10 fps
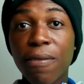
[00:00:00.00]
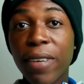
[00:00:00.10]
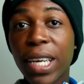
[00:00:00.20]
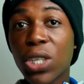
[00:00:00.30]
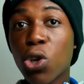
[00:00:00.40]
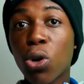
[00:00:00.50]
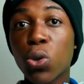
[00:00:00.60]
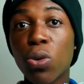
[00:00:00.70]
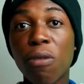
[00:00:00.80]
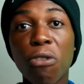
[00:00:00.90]
Infinix Hot
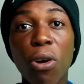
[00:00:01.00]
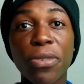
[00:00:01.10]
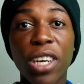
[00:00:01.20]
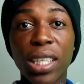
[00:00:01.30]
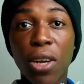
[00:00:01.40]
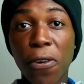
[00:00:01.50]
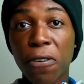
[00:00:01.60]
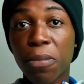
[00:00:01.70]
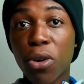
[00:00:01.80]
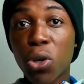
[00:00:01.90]
12 comes right out of
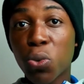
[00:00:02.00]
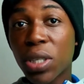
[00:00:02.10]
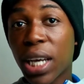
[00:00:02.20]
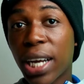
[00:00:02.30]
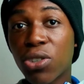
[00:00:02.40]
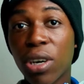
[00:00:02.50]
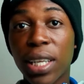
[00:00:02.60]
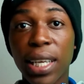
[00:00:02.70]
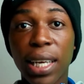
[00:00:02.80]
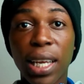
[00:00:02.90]
the box with
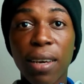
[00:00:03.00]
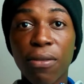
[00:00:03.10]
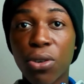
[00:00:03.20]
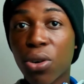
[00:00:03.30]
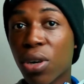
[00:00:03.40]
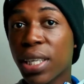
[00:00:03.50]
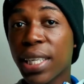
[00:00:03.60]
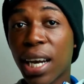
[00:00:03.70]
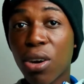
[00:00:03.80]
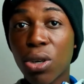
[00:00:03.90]
Android 11 running
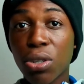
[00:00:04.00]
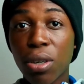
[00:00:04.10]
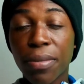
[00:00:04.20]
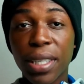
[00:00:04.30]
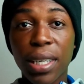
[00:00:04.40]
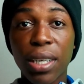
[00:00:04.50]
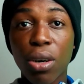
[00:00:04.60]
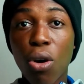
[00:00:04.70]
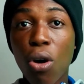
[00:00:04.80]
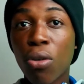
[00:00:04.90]
their custom skin
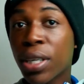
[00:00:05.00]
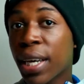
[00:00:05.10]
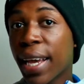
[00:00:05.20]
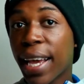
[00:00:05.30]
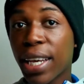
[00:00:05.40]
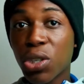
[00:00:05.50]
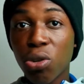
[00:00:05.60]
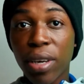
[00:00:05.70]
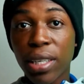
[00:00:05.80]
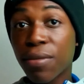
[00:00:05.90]
called
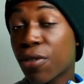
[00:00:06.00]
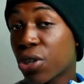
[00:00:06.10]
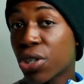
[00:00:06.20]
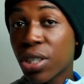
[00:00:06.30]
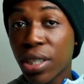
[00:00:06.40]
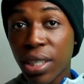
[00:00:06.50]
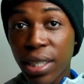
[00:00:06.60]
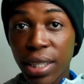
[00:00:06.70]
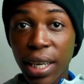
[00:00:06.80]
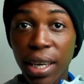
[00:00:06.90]
XOS version
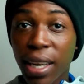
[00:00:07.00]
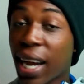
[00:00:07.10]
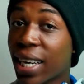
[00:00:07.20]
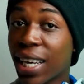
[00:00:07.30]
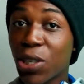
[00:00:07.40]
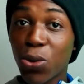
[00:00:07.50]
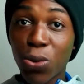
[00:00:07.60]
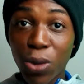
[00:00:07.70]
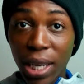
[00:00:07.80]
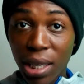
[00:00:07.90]
10, and as you
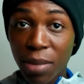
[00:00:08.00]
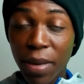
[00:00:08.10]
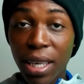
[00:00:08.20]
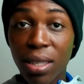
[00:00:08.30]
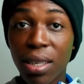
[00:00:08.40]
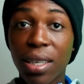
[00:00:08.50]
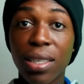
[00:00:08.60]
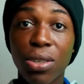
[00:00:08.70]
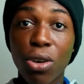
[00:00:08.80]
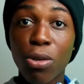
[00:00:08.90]
would expect, yes,
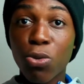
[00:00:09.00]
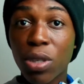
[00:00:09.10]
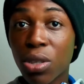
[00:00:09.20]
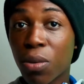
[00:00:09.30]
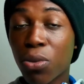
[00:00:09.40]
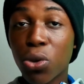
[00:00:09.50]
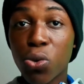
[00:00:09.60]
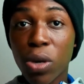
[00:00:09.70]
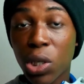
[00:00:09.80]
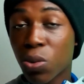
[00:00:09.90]
it comes with some
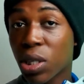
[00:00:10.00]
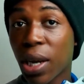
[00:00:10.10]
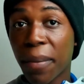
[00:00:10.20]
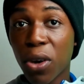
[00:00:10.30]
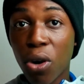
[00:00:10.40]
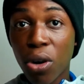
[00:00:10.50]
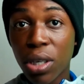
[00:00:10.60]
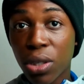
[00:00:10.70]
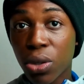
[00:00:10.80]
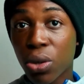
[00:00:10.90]
bloatware which can be
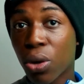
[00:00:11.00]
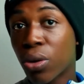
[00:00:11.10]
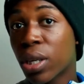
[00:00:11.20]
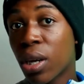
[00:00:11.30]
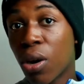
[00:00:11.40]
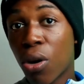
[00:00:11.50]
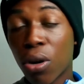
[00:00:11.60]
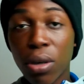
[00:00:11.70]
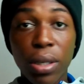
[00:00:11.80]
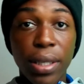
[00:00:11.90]
uninstalled
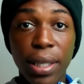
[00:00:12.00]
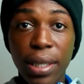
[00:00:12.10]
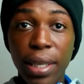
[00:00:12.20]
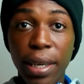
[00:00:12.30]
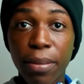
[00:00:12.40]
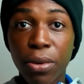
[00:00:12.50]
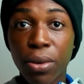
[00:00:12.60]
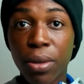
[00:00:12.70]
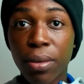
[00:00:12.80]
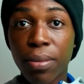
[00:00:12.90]
or disabled.